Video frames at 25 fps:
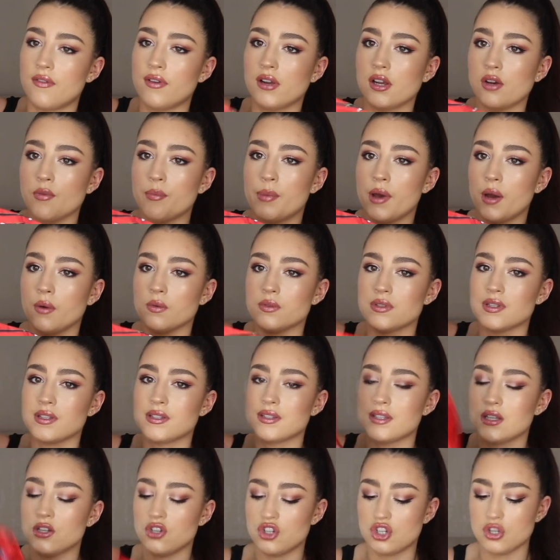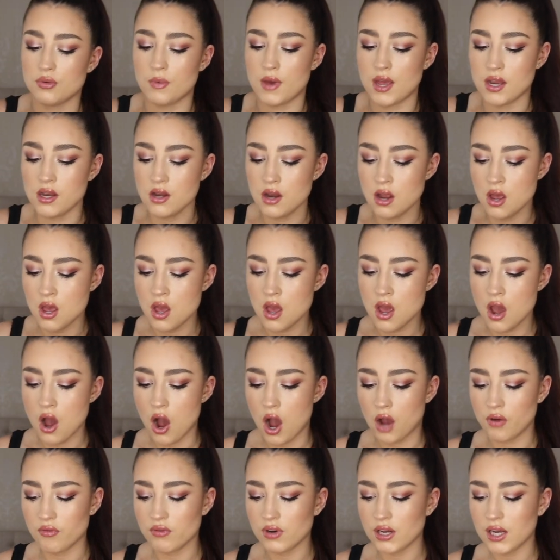have a little belt to cinch you in.
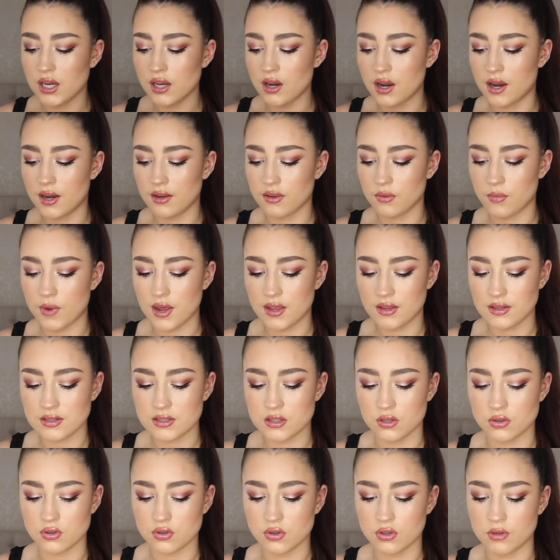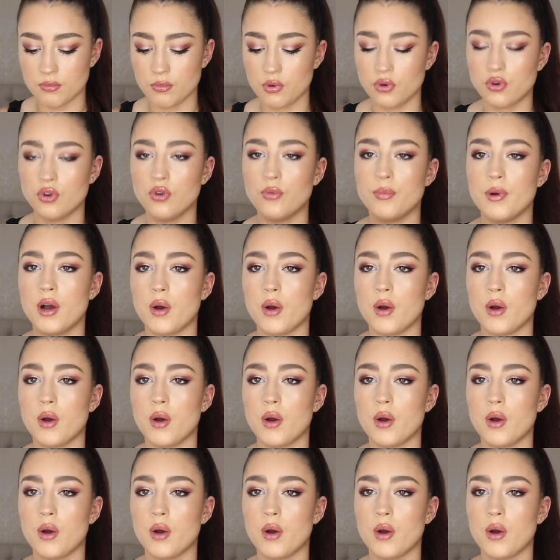I really like the way this looked on the model,